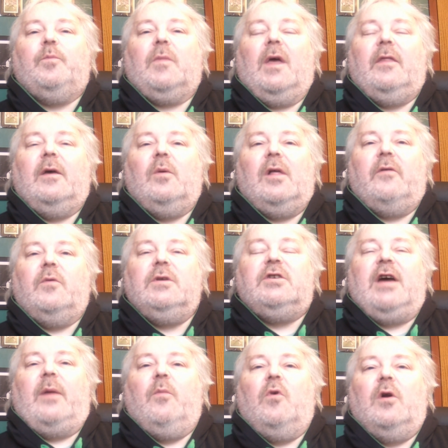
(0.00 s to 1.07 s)
And then we'll have a wee
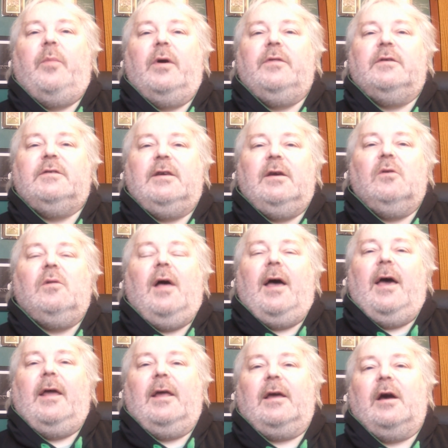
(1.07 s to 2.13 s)
chat more about the deal
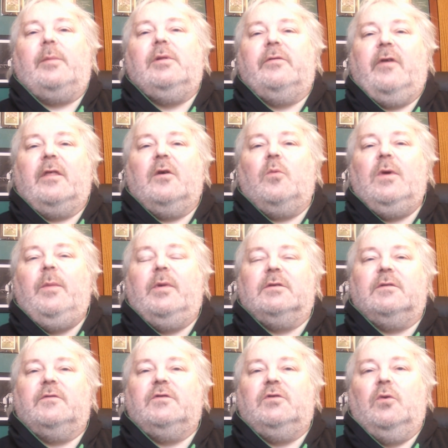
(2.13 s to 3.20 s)
and a couple of other wee bits
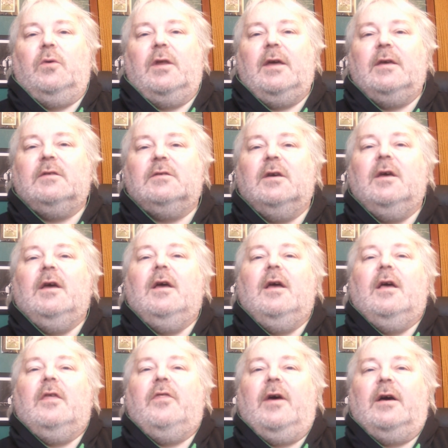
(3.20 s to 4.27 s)
of stories
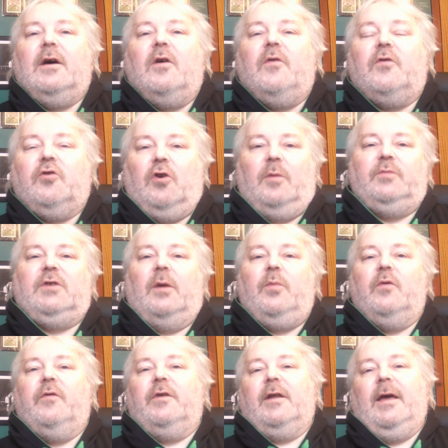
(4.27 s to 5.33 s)
that have cropped up
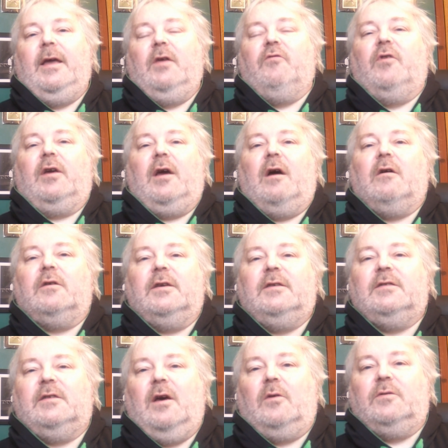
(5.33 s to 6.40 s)
overnight regarding
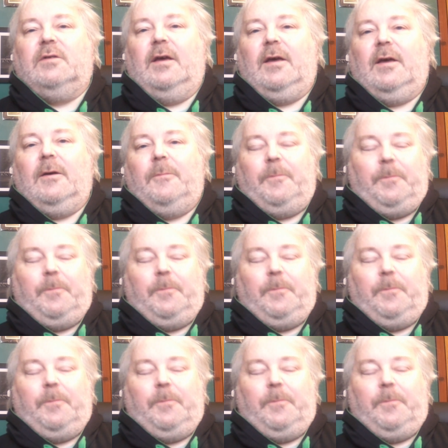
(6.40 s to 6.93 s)
Celtic.